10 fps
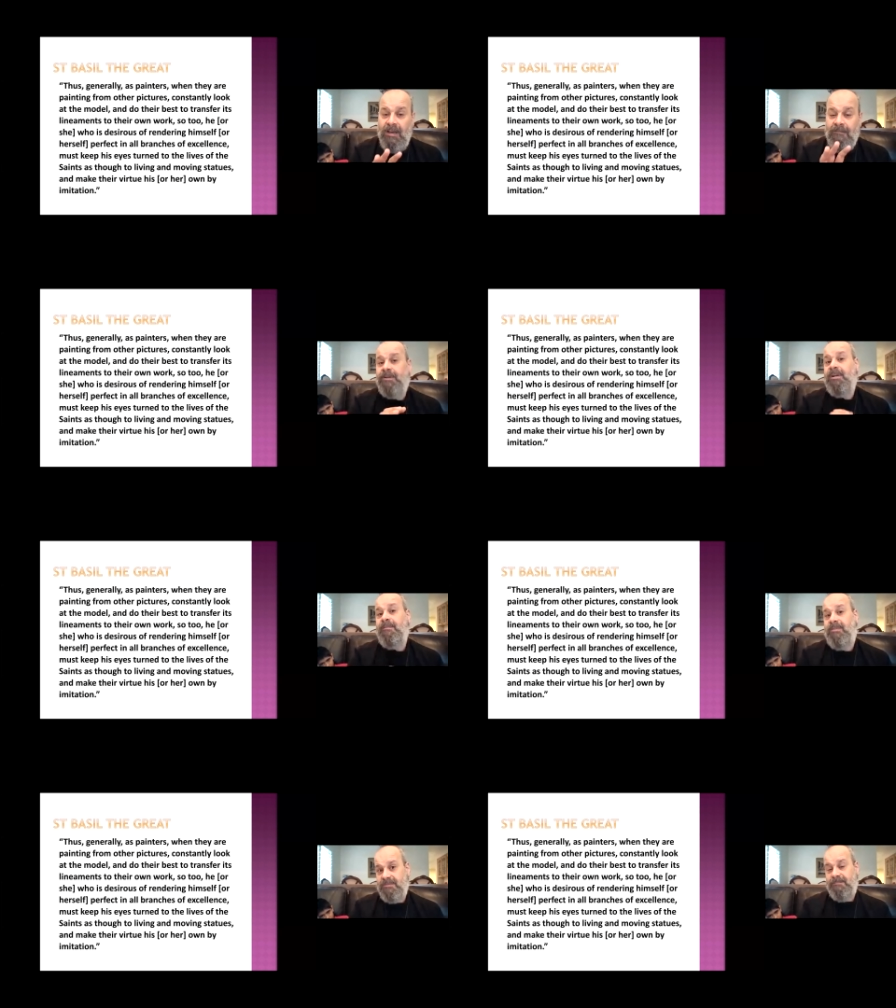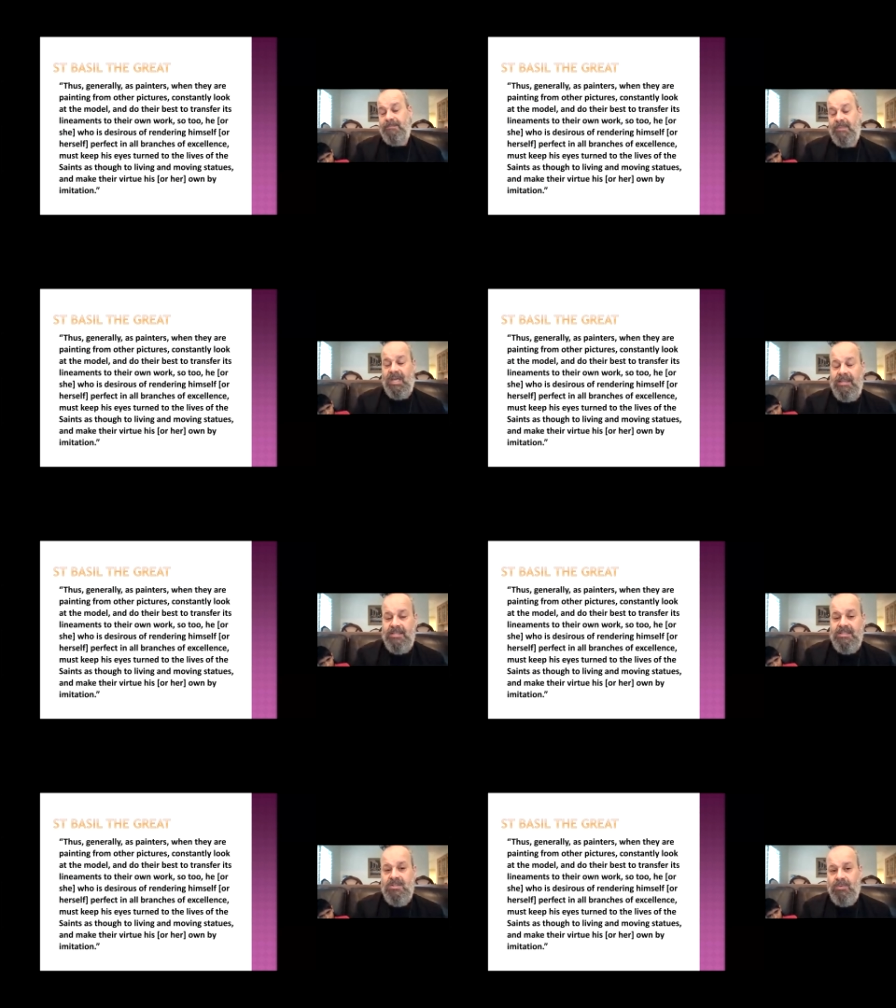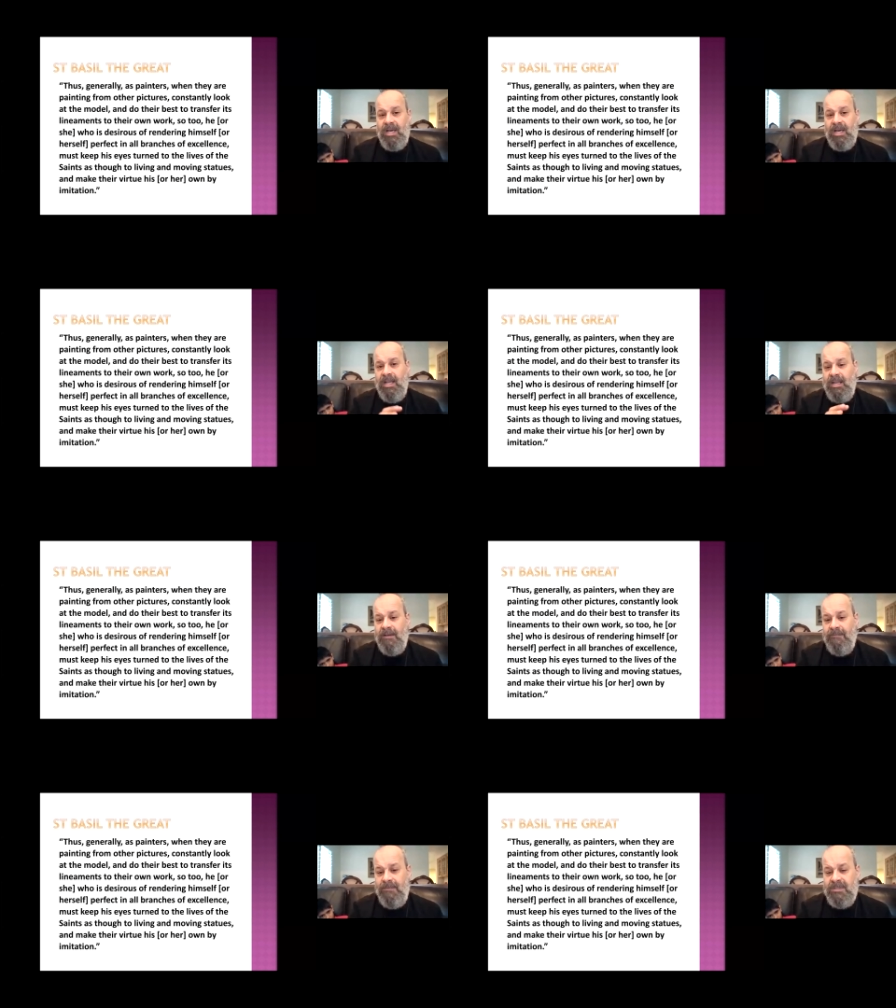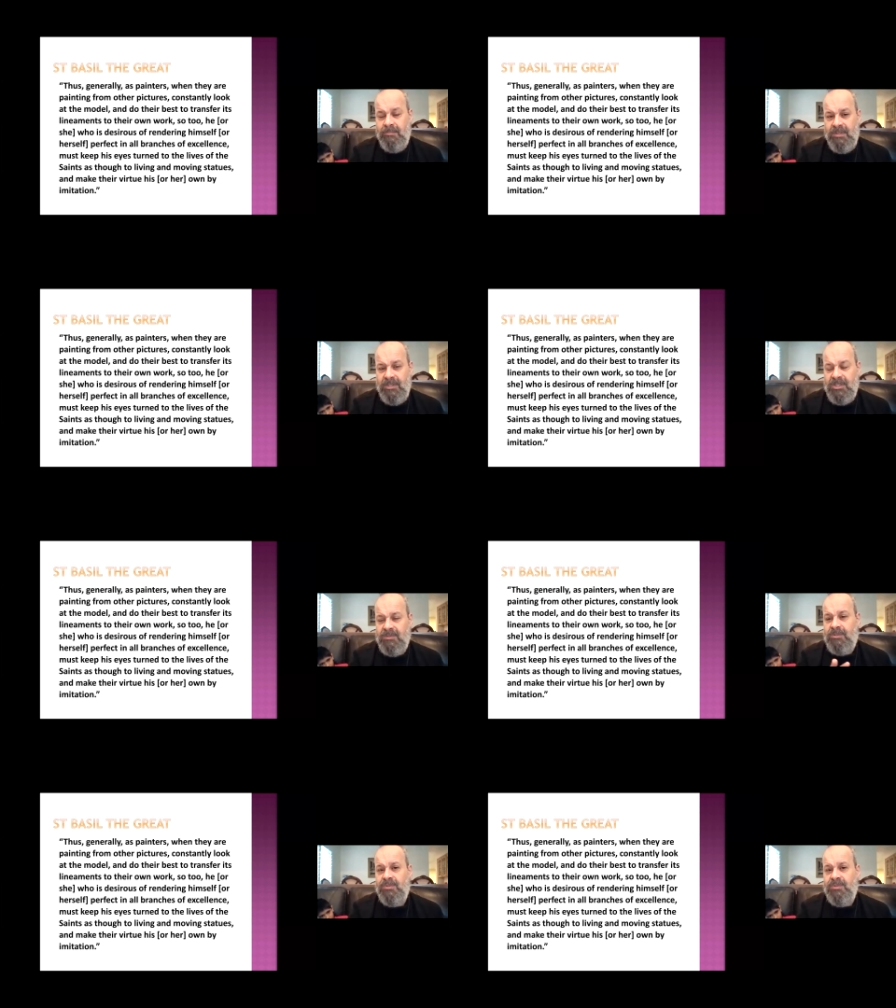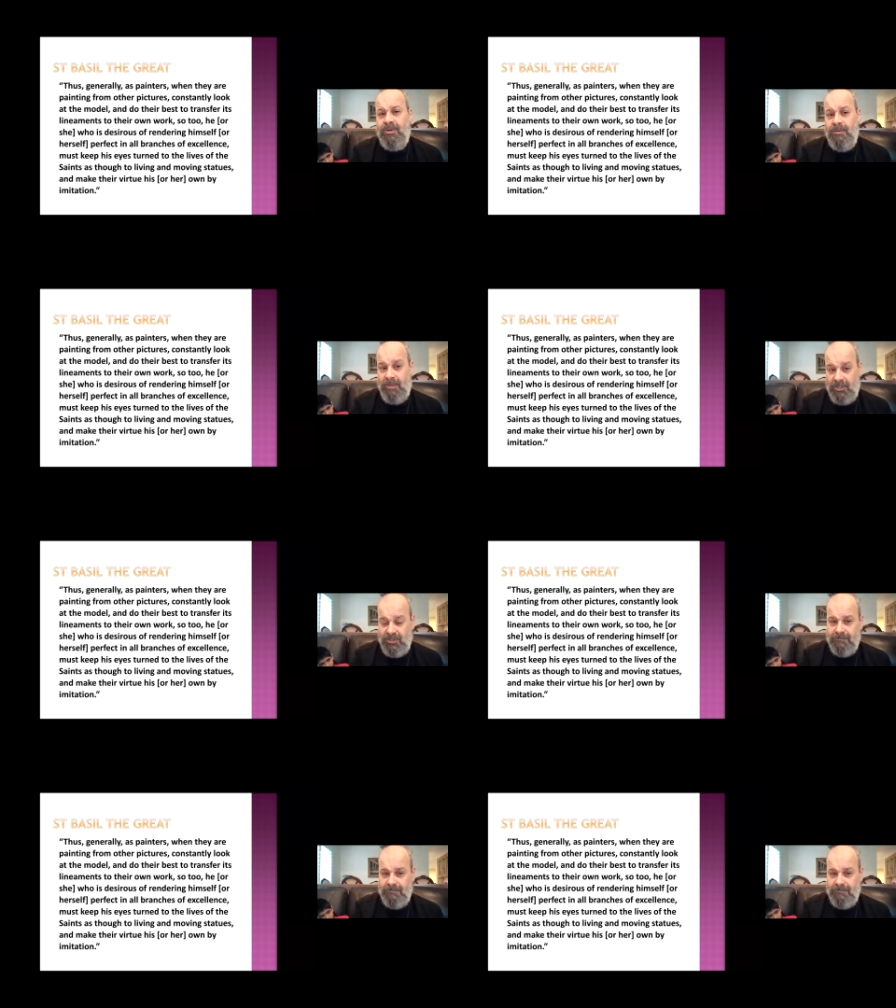in front of us. And this is why I love this, this verse very much.